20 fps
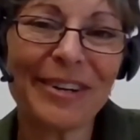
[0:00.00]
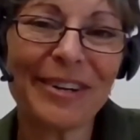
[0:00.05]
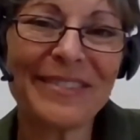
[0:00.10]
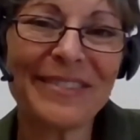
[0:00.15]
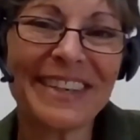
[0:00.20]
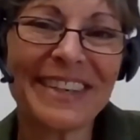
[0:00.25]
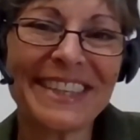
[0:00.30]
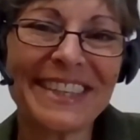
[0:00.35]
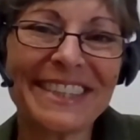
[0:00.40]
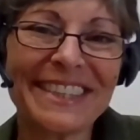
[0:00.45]

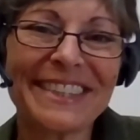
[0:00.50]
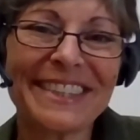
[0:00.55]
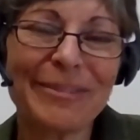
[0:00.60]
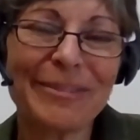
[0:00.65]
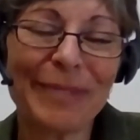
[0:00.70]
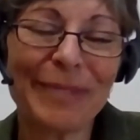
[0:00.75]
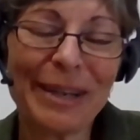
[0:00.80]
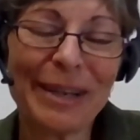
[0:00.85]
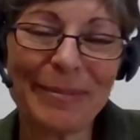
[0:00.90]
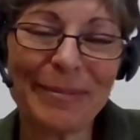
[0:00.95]
much.
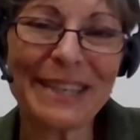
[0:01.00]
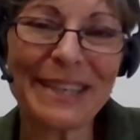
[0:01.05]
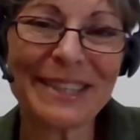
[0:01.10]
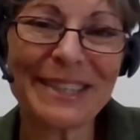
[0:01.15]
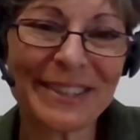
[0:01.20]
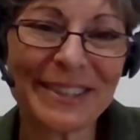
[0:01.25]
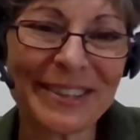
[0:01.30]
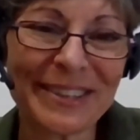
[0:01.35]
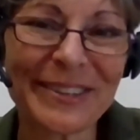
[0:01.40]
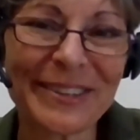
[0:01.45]
It's been a
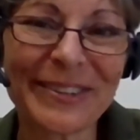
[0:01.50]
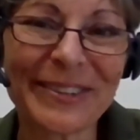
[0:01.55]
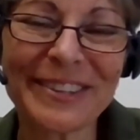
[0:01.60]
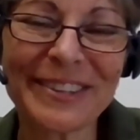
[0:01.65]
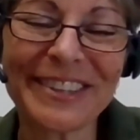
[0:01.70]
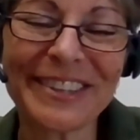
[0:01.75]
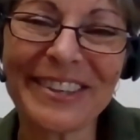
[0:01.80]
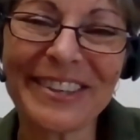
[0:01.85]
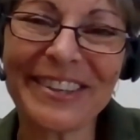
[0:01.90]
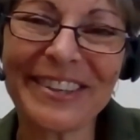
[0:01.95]
pleasure to talk
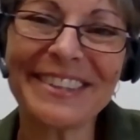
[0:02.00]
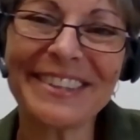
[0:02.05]
to you.